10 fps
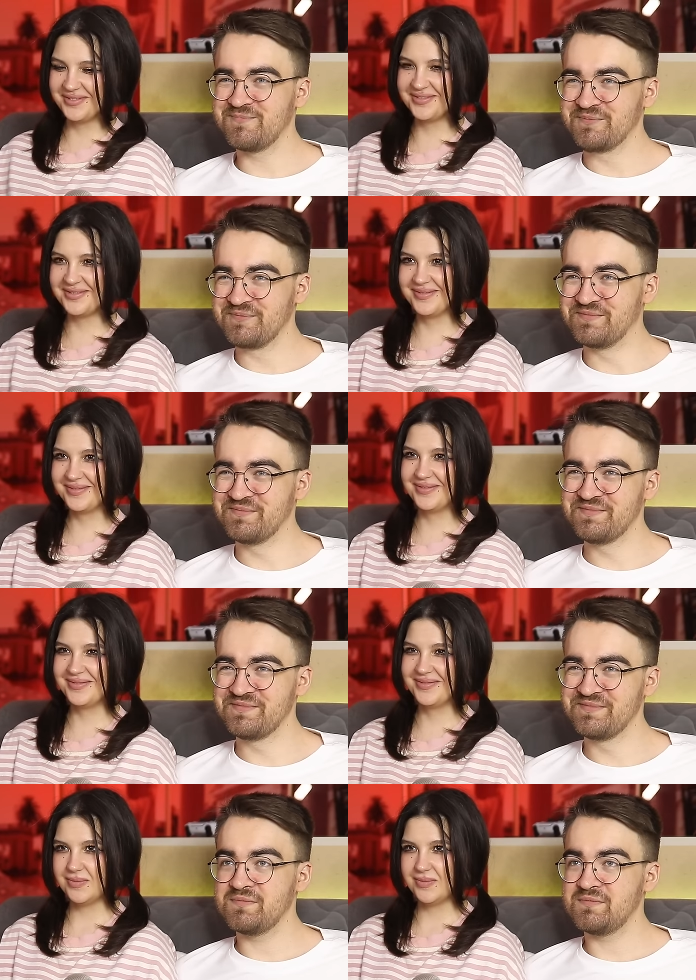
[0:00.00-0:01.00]
Speaker 1: Mm-hmm.
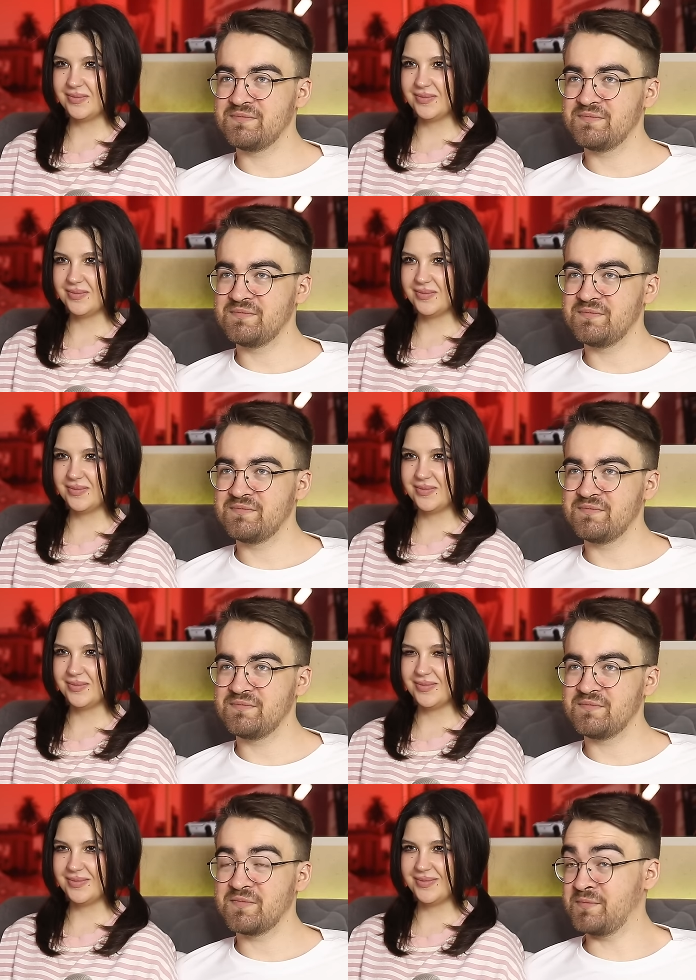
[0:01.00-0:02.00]

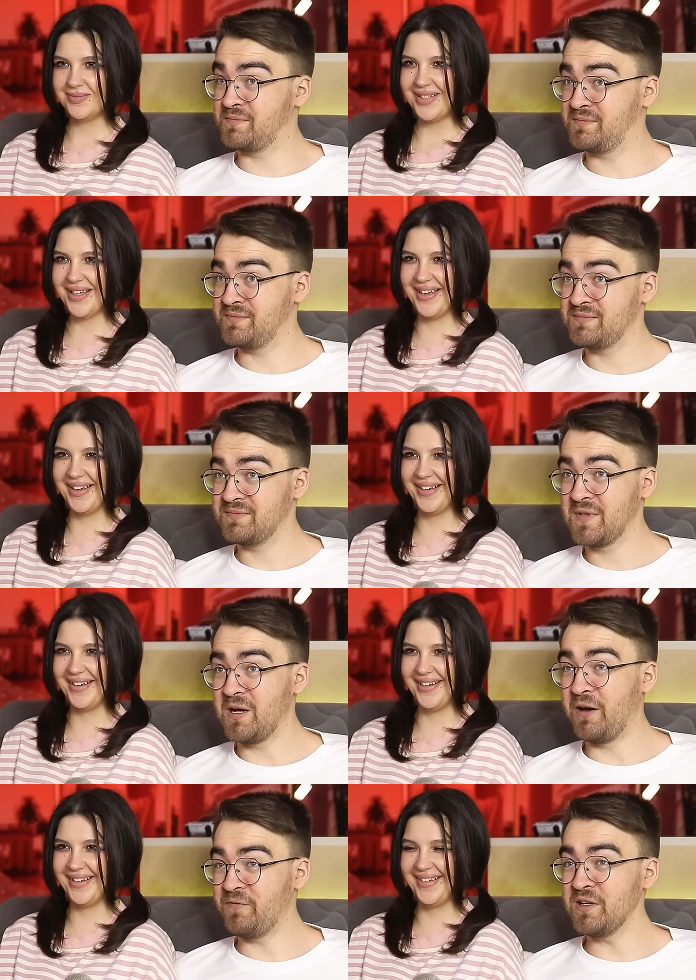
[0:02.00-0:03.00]

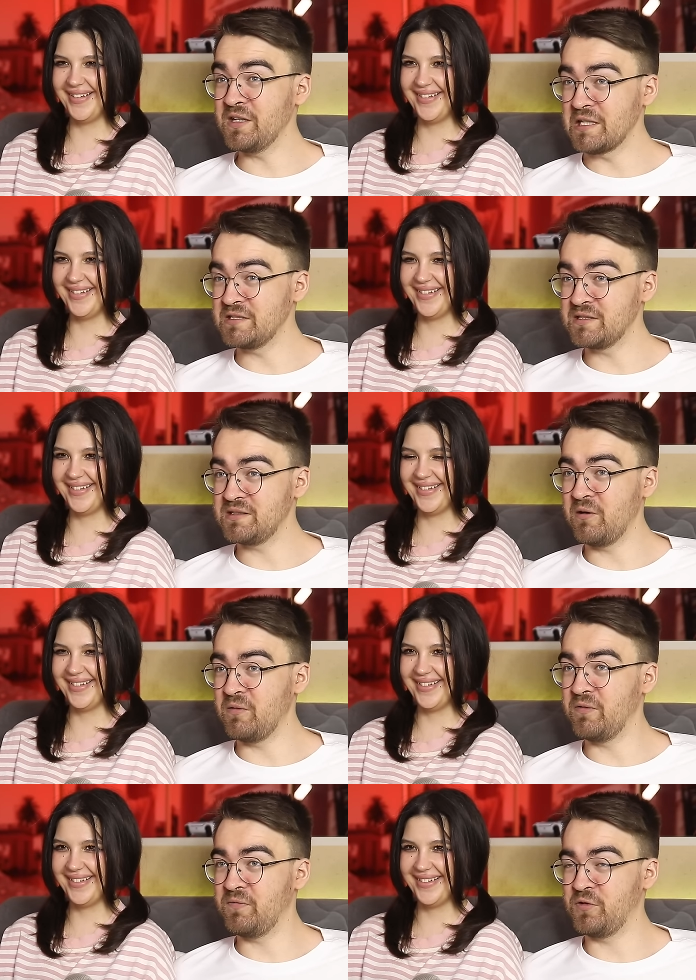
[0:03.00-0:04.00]
I think it is the
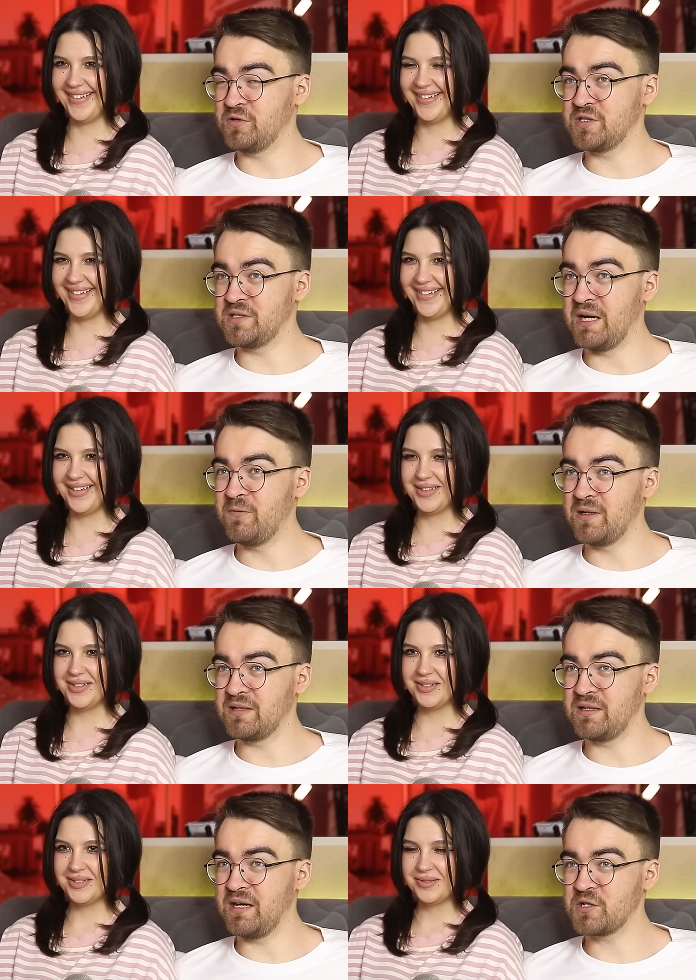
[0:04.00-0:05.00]
first time when
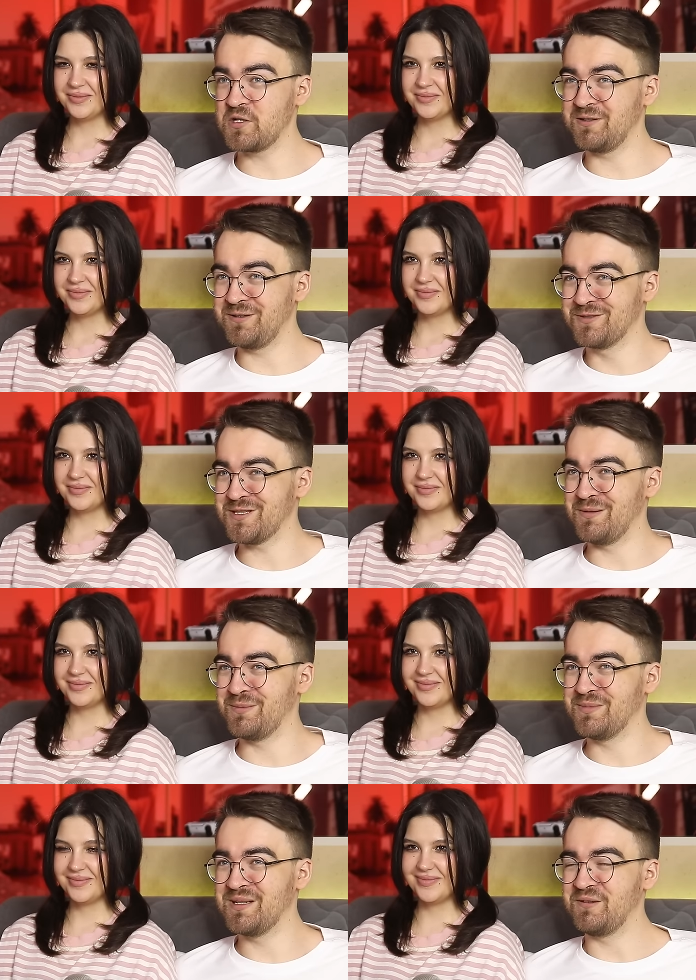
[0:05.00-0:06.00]
he actually used
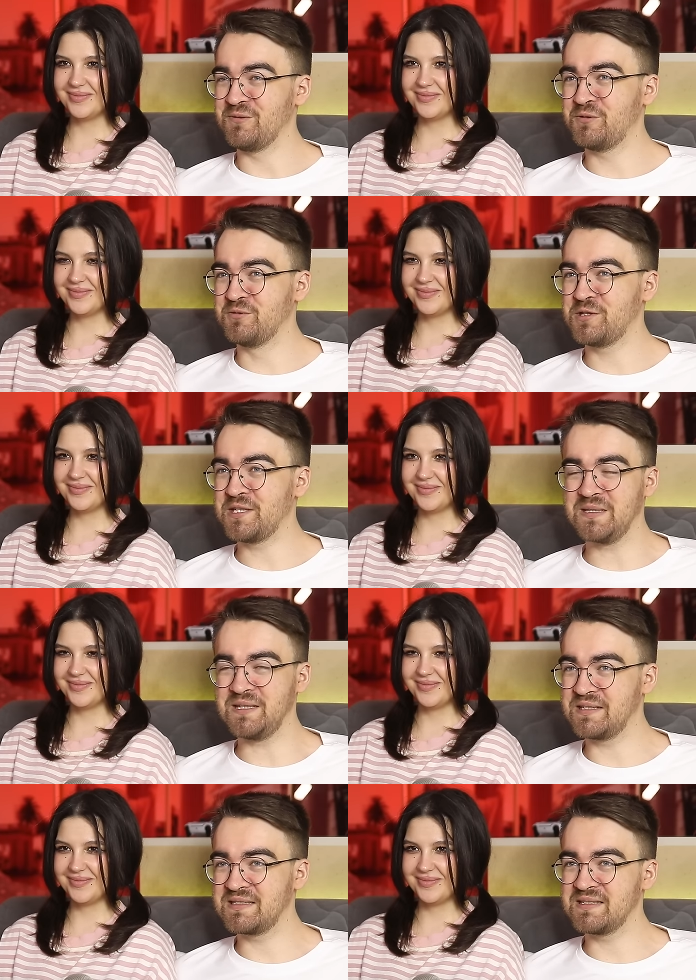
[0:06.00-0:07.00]
some, you know, cool
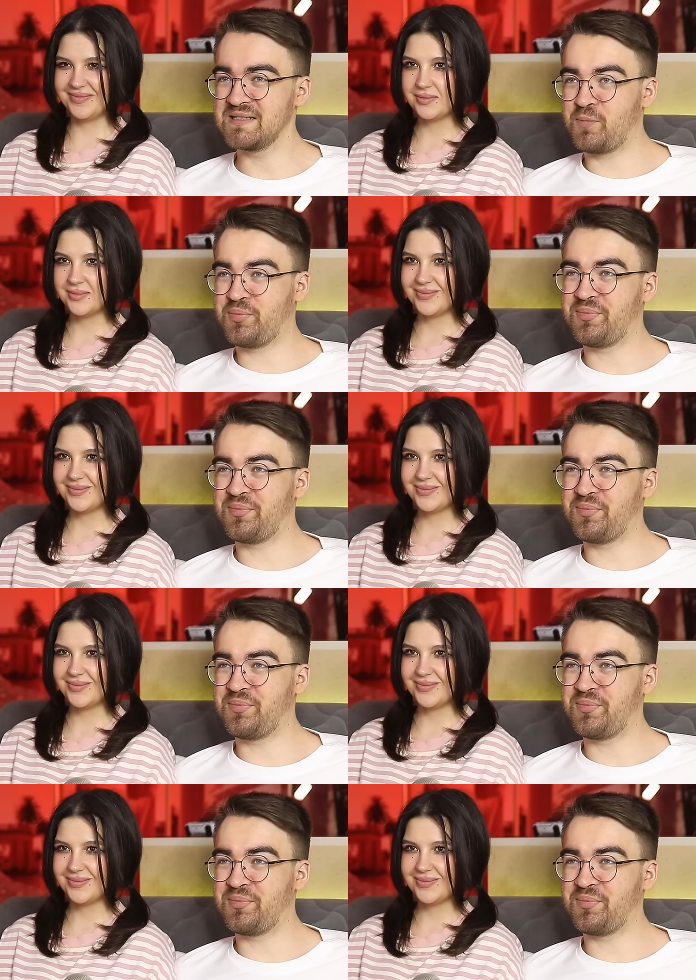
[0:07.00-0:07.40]
techniques.